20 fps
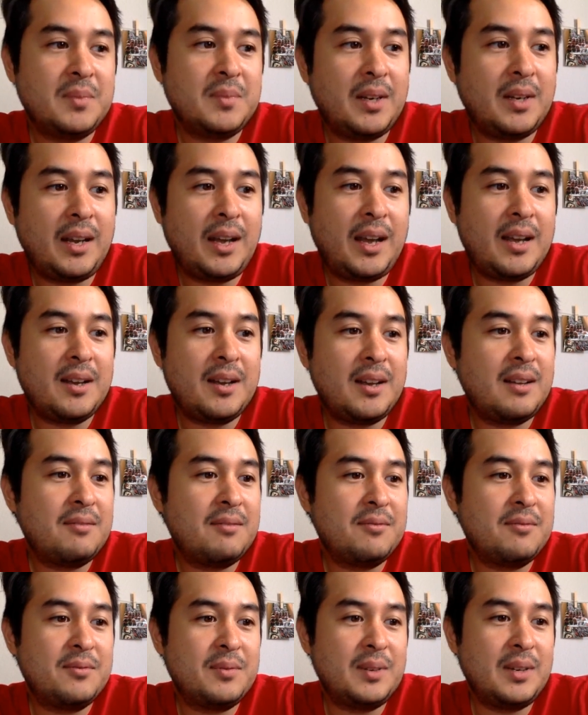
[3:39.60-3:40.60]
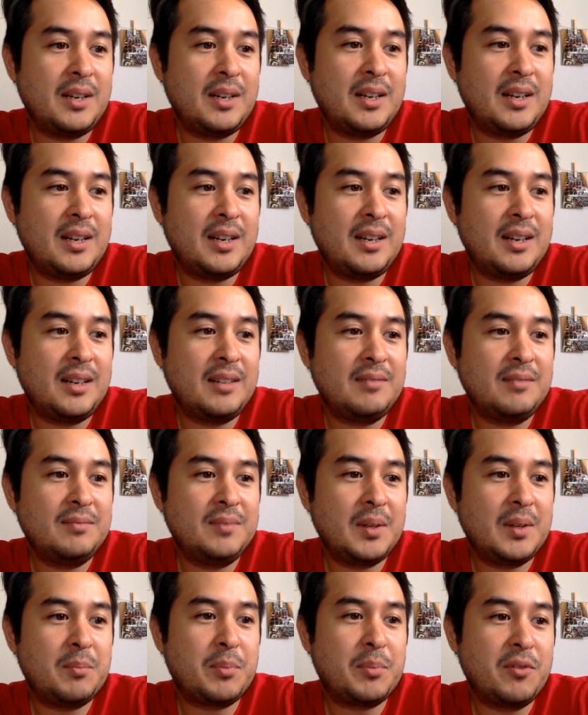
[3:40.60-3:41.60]
have a
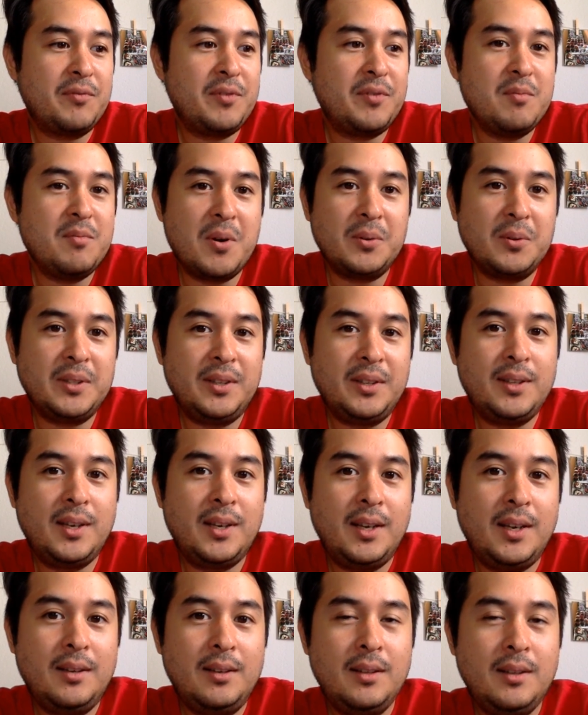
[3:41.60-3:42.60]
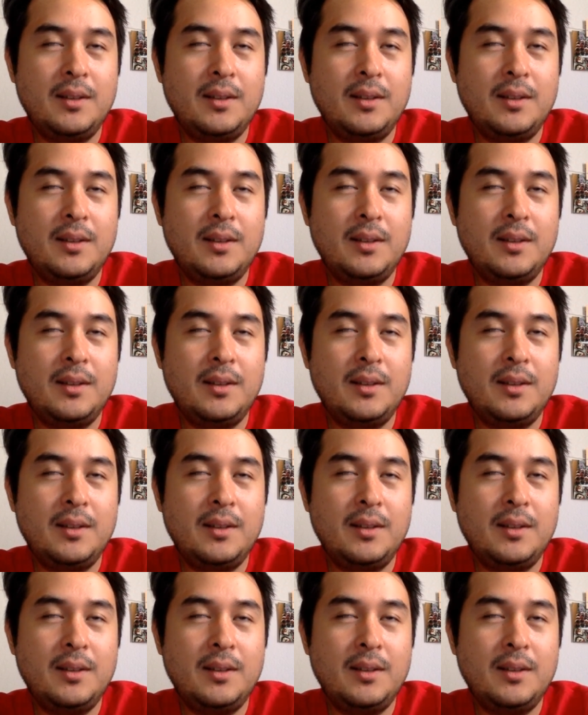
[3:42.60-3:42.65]
perfume only thing.